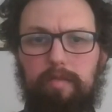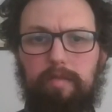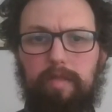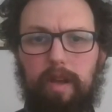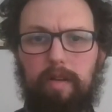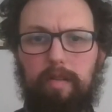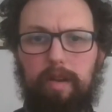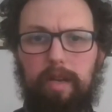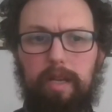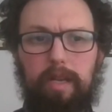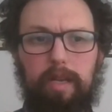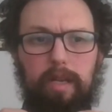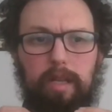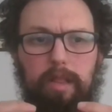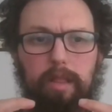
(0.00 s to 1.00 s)

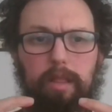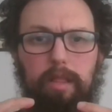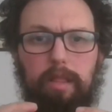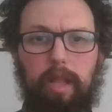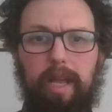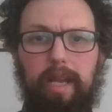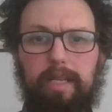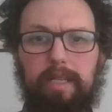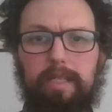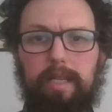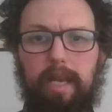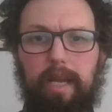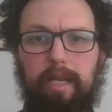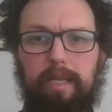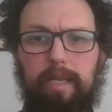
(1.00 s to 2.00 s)
very light
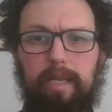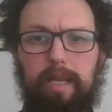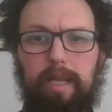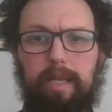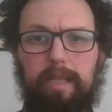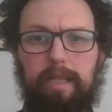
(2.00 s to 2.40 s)
technique